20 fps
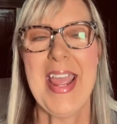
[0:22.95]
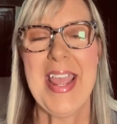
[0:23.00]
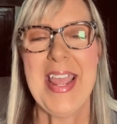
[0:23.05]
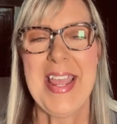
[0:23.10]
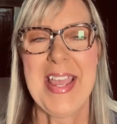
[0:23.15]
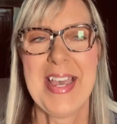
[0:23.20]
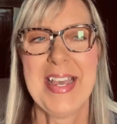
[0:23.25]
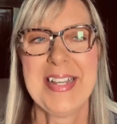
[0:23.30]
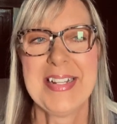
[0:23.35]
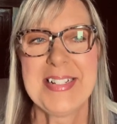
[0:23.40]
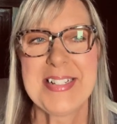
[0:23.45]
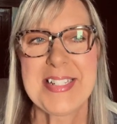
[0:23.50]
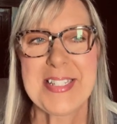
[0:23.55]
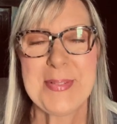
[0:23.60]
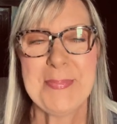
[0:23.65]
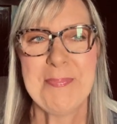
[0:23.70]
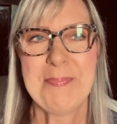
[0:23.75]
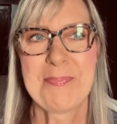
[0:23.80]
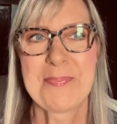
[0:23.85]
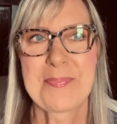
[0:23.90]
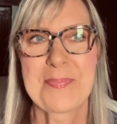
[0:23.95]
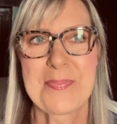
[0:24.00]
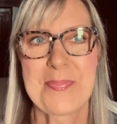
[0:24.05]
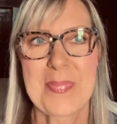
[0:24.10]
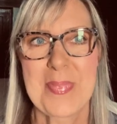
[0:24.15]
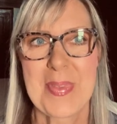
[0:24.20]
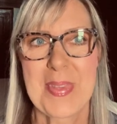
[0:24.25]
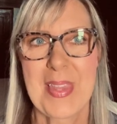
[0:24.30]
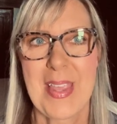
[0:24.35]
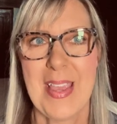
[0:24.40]
And
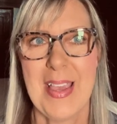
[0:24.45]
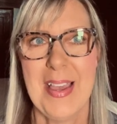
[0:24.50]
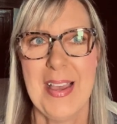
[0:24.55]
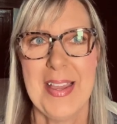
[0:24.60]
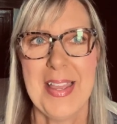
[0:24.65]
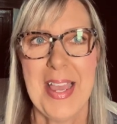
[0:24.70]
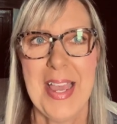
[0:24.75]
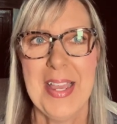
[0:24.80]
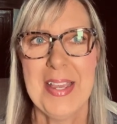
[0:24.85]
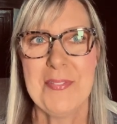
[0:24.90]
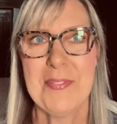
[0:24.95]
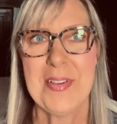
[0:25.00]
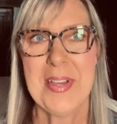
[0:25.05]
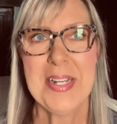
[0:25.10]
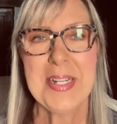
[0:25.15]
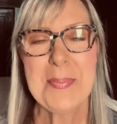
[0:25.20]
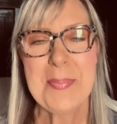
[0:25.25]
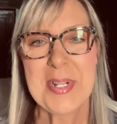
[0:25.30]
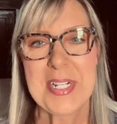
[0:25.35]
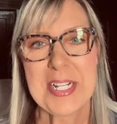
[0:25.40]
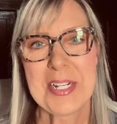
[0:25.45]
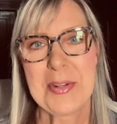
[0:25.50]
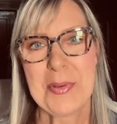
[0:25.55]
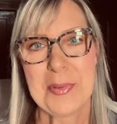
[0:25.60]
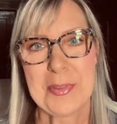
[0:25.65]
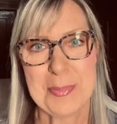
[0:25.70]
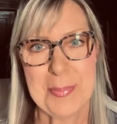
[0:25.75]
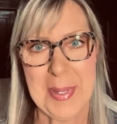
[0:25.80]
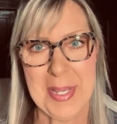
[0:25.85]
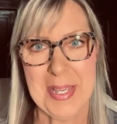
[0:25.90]
if anybody
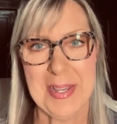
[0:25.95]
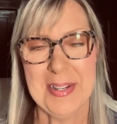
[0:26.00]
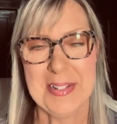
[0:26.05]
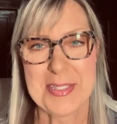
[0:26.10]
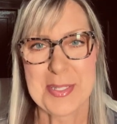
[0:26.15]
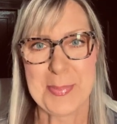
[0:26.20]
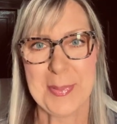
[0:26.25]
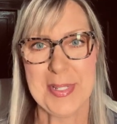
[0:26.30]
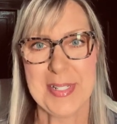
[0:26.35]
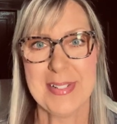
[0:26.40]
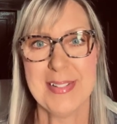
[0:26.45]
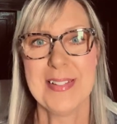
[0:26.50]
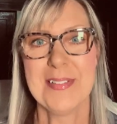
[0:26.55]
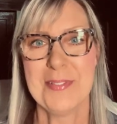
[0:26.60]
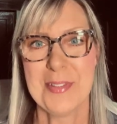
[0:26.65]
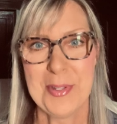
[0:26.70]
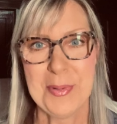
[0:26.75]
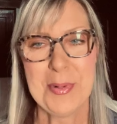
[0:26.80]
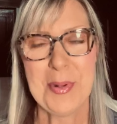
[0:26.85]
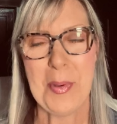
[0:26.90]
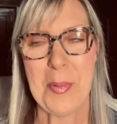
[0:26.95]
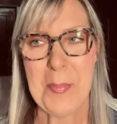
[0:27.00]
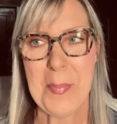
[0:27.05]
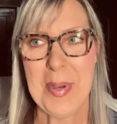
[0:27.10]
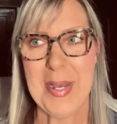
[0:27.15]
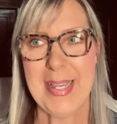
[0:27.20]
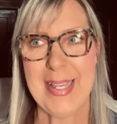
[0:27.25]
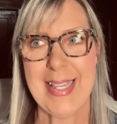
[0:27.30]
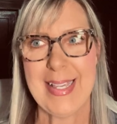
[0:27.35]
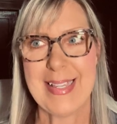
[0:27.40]
knows my husband, if you know
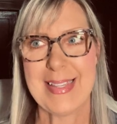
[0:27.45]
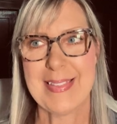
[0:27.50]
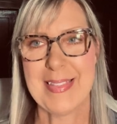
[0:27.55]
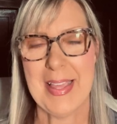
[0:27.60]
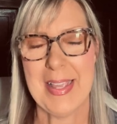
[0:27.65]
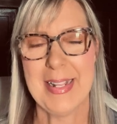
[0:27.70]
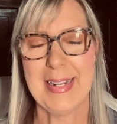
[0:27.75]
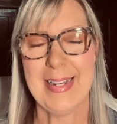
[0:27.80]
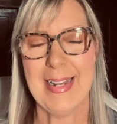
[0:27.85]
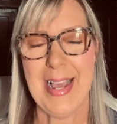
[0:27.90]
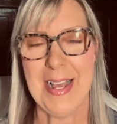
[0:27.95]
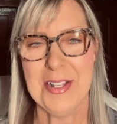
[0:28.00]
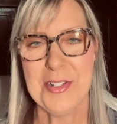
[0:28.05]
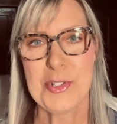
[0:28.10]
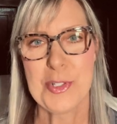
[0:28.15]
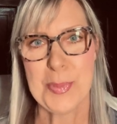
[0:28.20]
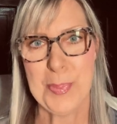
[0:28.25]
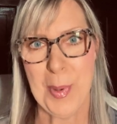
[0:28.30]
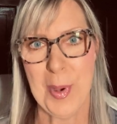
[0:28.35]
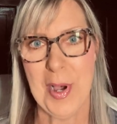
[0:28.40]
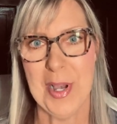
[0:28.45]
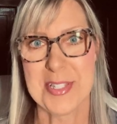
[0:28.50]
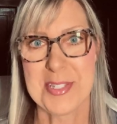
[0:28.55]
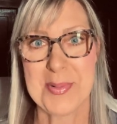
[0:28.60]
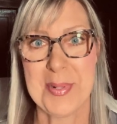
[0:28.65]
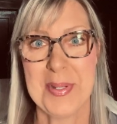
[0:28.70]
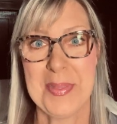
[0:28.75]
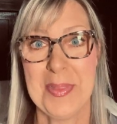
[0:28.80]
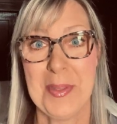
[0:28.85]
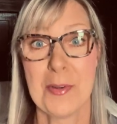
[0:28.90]
Mike, then I'll just pause
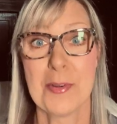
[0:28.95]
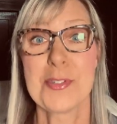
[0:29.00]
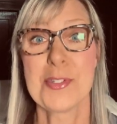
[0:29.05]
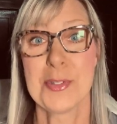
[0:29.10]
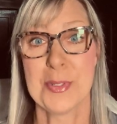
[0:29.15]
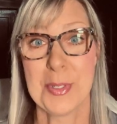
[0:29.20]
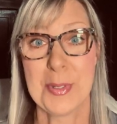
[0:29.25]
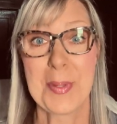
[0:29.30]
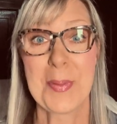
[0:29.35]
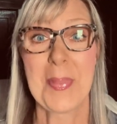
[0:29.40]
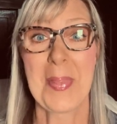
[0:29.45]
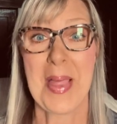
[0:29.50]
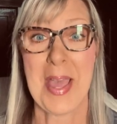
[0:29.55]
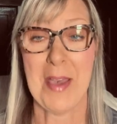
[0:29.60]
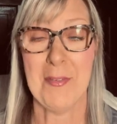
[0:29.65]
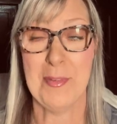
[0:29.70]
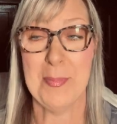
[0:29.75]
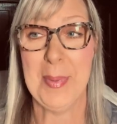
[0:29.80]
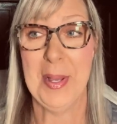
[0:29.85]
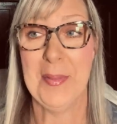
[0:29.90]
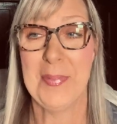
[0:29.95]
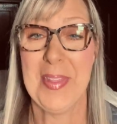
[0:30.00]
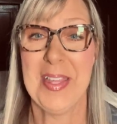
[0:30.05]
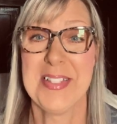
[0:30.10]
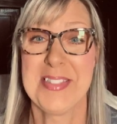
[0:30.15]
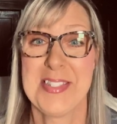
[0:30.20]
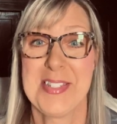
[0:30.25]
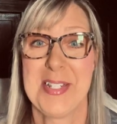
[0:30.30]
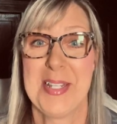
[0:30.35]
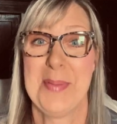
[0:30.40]
right there so you can laugh about
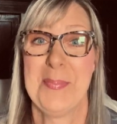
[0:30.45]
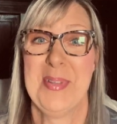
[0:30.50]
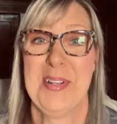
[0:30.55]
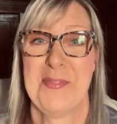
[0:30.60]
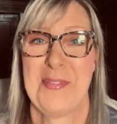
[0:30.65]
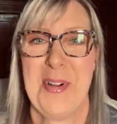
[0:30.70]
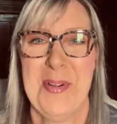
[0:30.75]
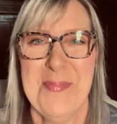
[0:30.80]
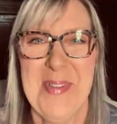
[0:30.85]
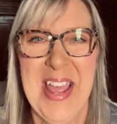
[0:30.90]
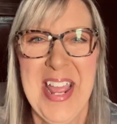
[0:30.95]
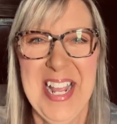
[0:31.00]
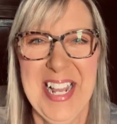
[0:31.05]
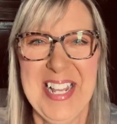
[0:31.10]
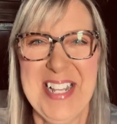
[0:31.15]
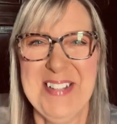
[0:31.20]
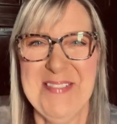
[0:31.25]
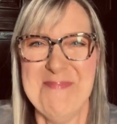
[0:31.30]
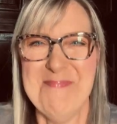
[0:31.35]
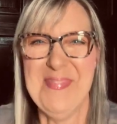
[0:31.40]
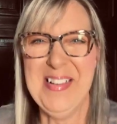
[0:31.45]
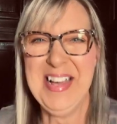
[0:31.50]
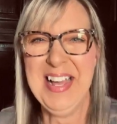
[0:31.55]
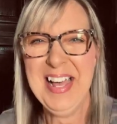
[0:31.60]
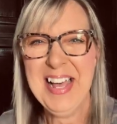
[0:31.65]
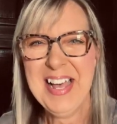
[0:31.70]
that statement from him.